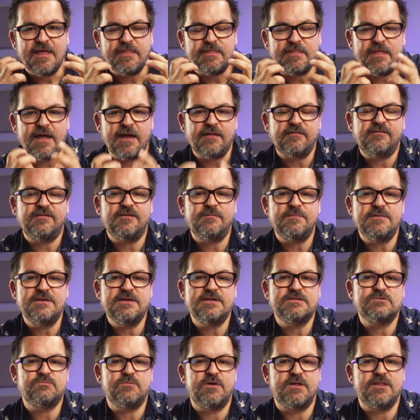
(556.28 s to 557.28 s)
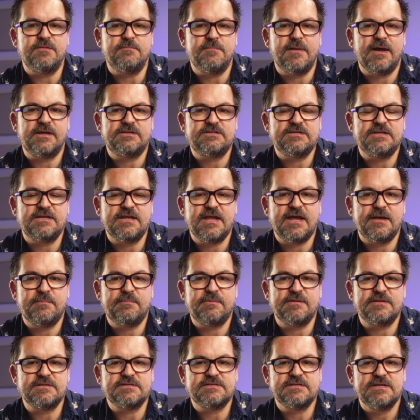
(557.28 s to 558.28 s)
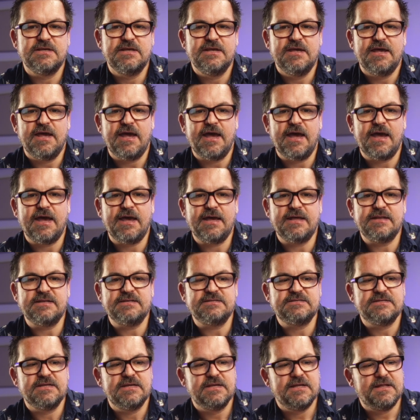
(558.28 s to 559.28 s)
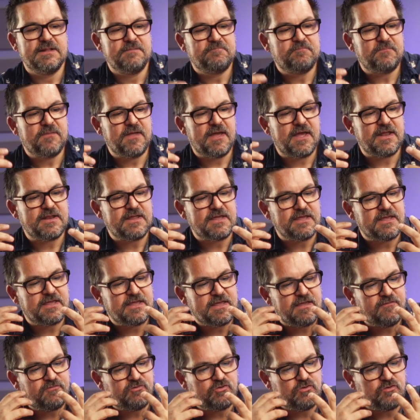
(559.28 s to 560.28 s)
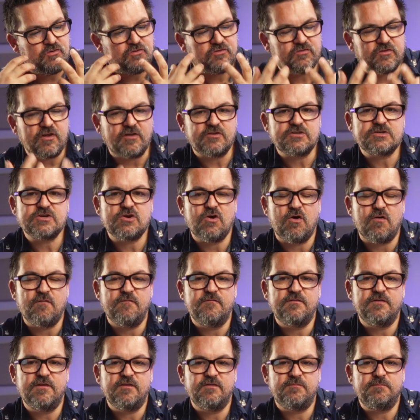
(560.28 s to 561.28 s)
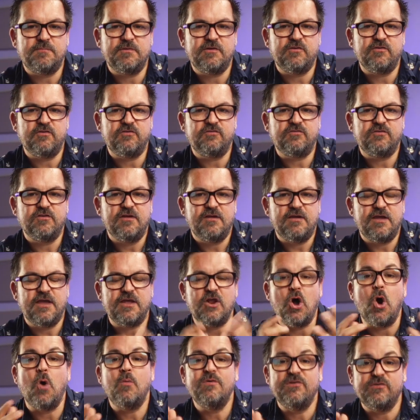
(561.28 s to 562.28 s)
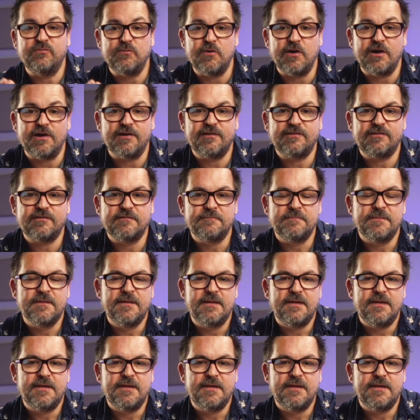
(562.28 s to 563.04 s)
that to me is where the magic happens. And it gives you such confidence because it always works.